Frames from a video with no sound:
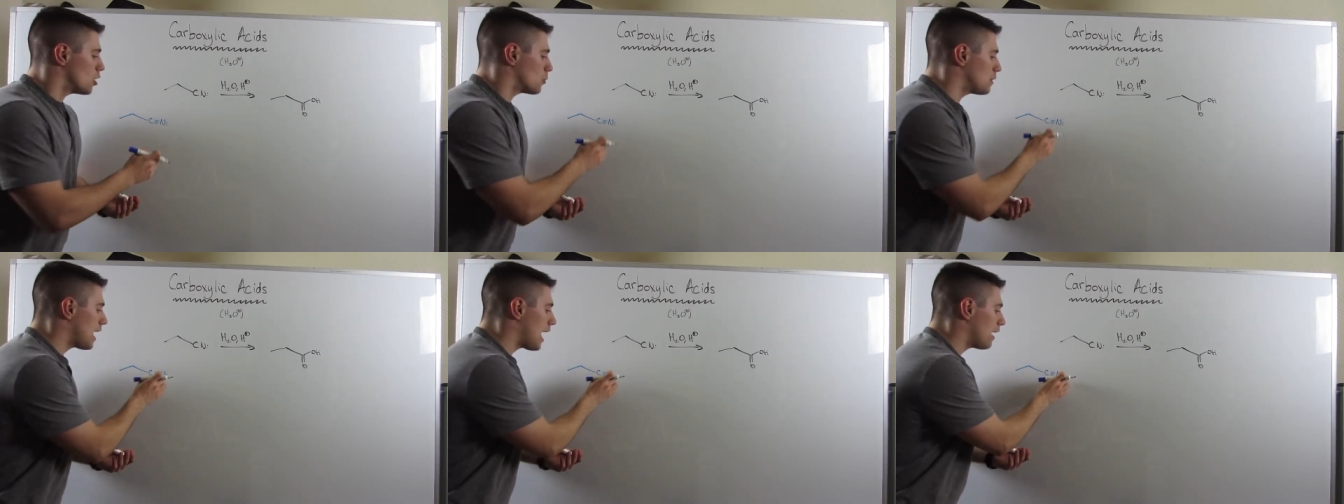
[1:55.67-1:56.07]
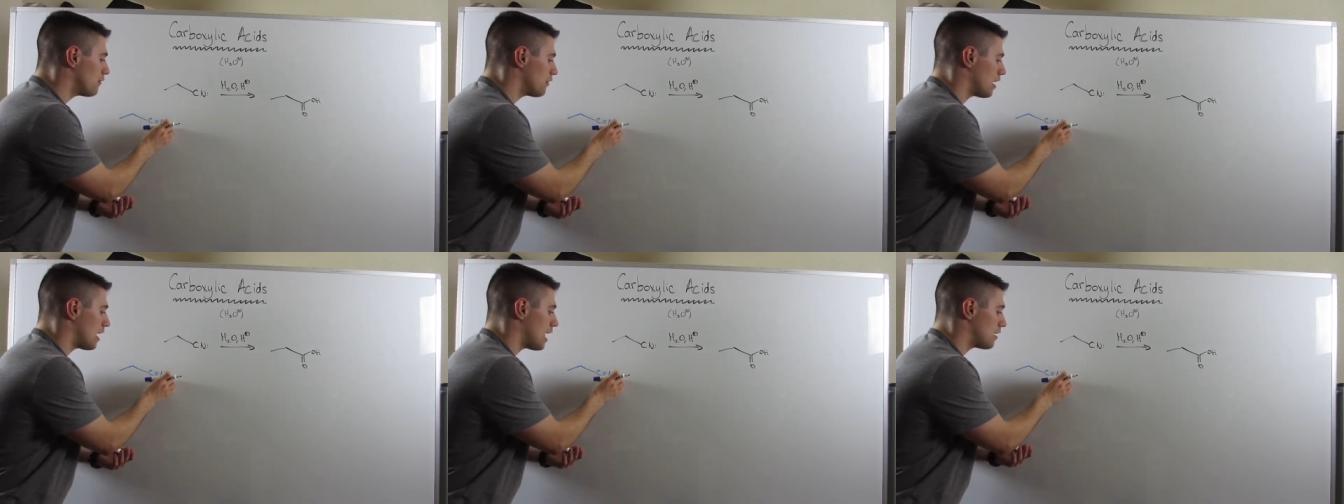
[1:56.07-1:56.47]
We
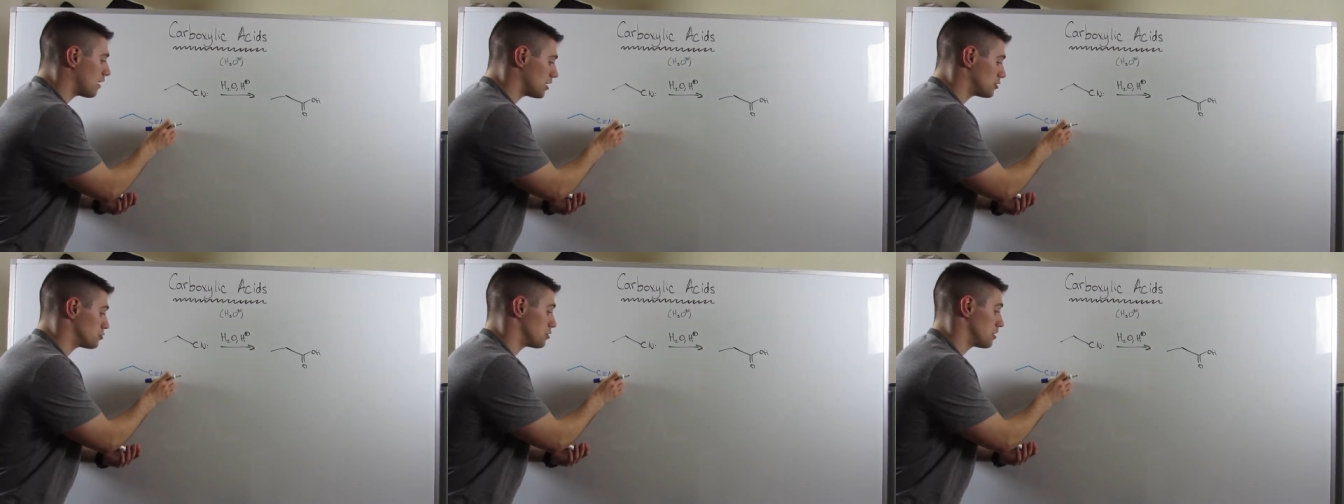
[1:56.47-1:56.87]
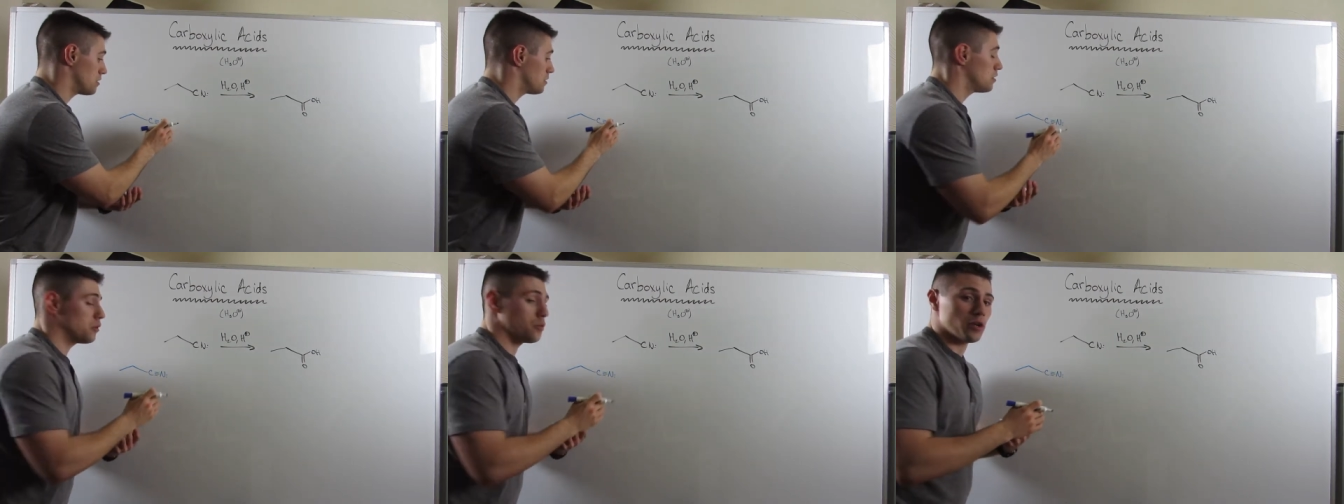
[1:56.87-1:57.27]
have
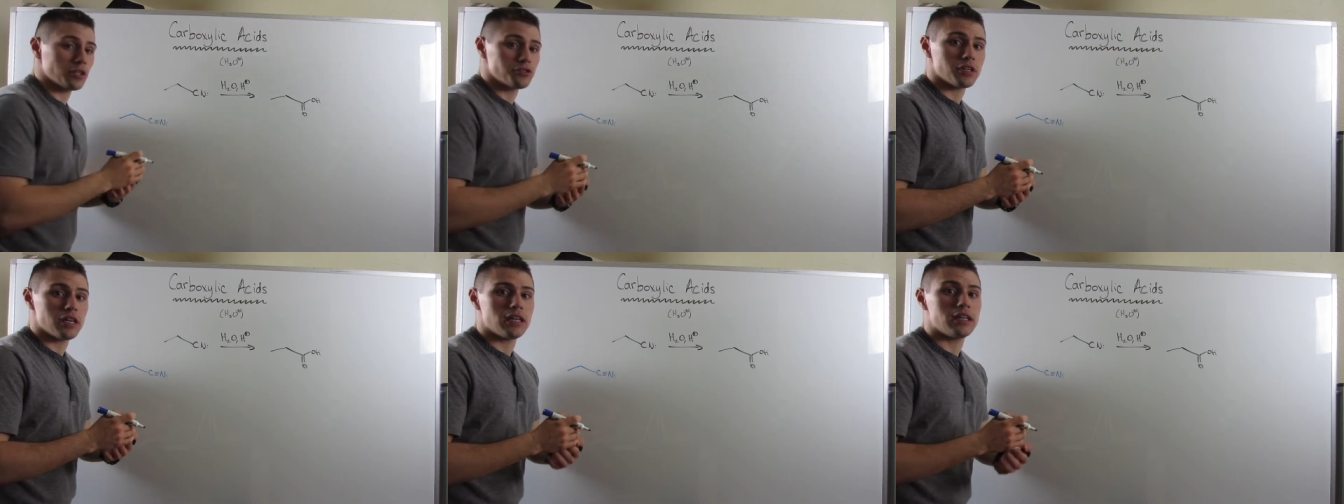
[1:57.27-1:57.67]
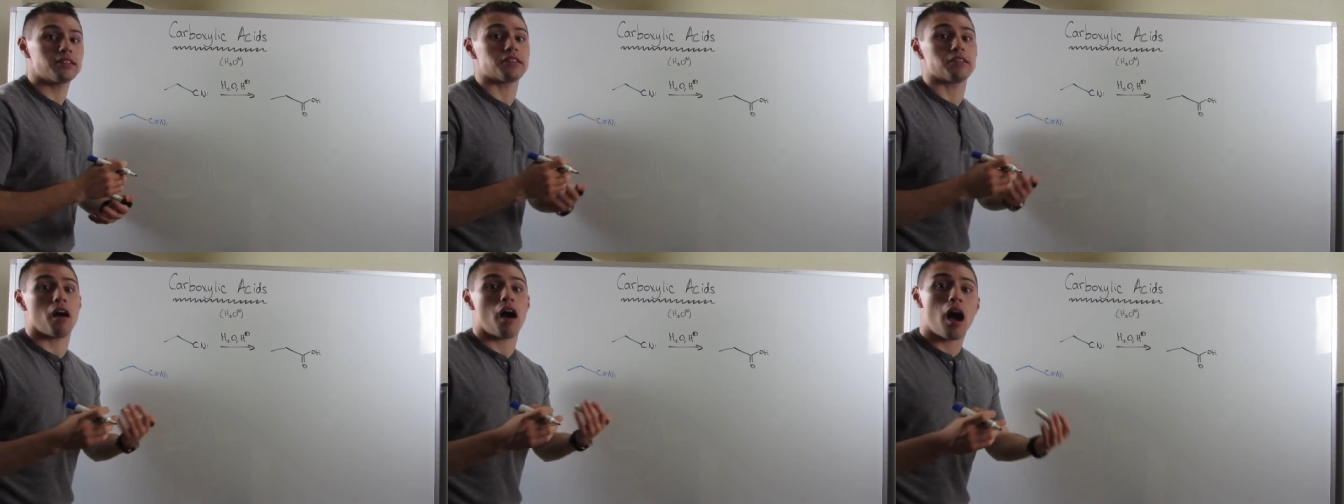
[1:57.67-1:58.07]
nitrogen, which it is
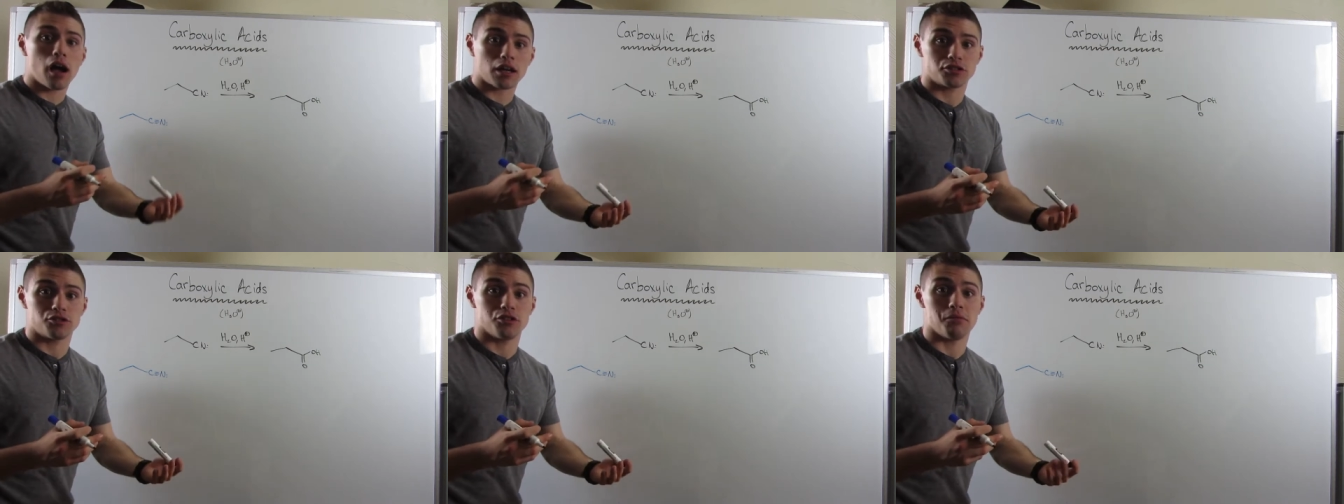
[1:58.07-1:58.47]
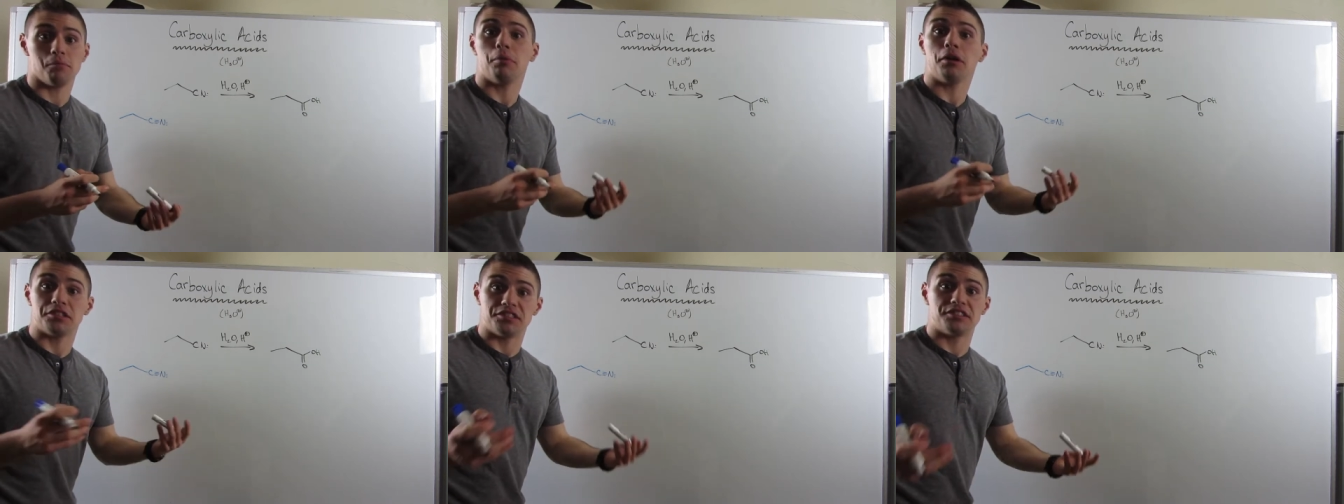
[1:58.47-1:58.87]
an oxygen,
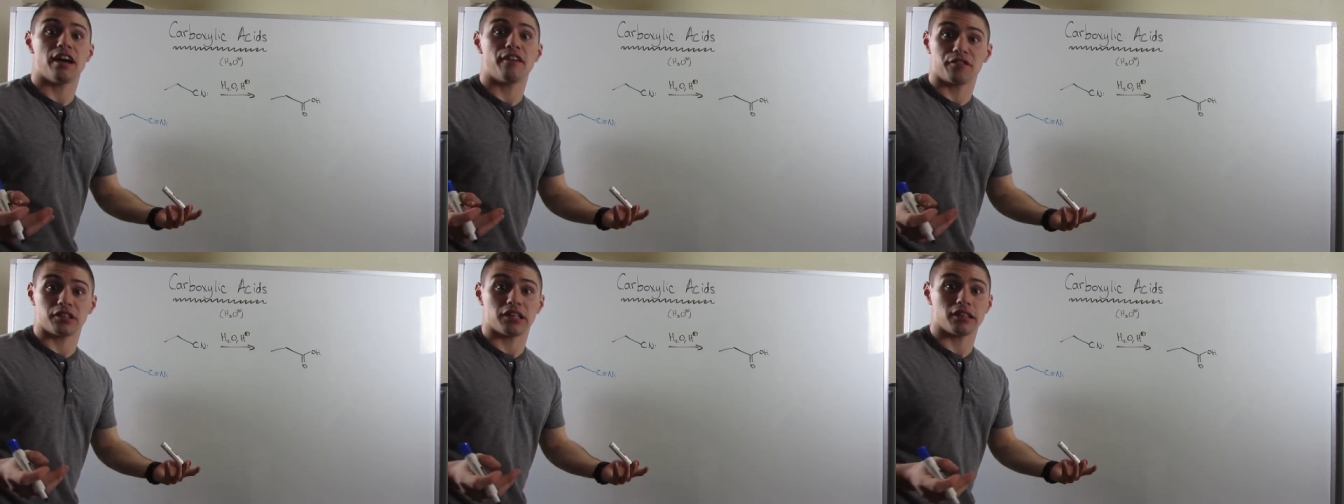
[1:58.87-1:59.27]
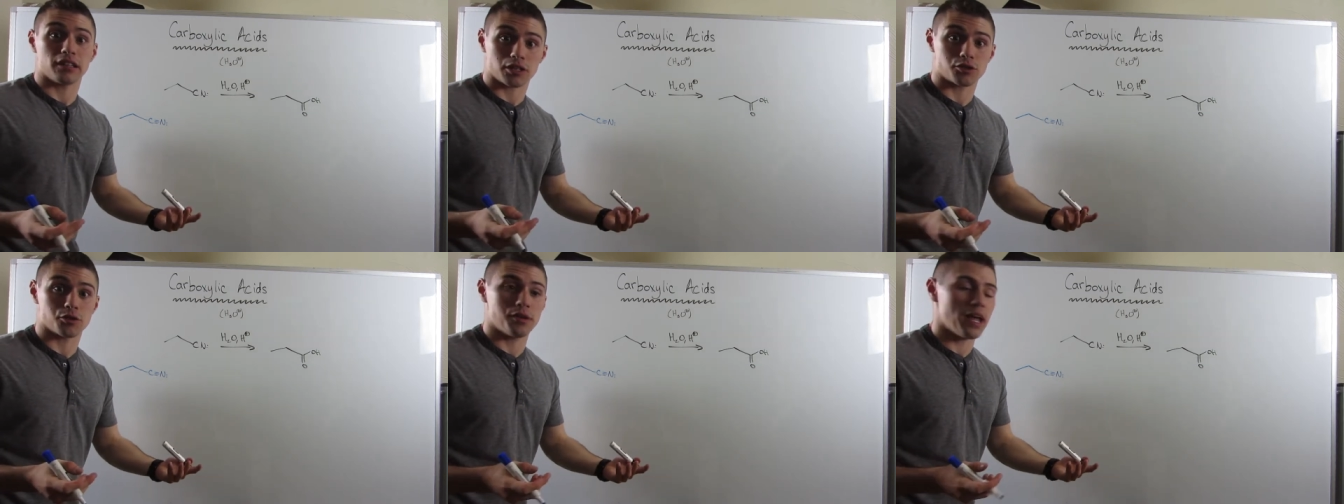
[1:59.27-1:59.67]
but it's definitely
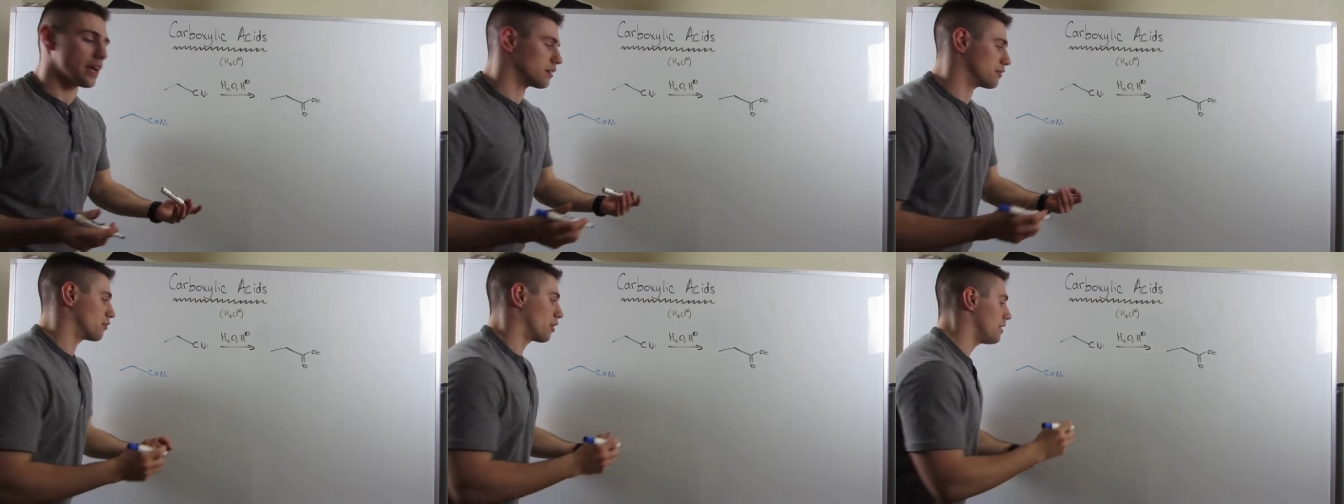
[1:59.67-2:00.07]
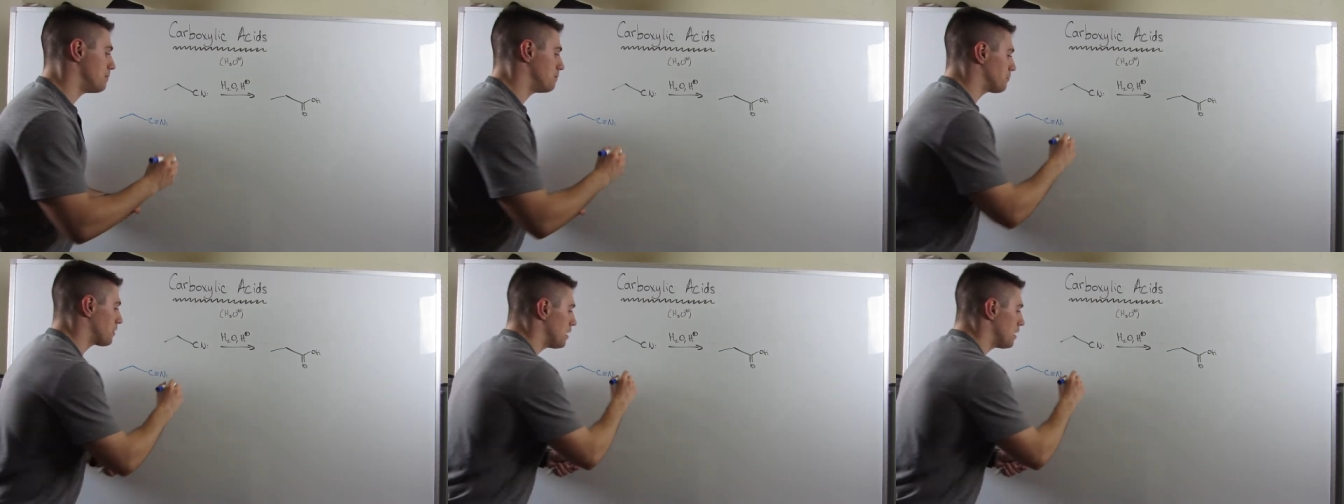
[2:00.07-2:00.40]
electronegative, right?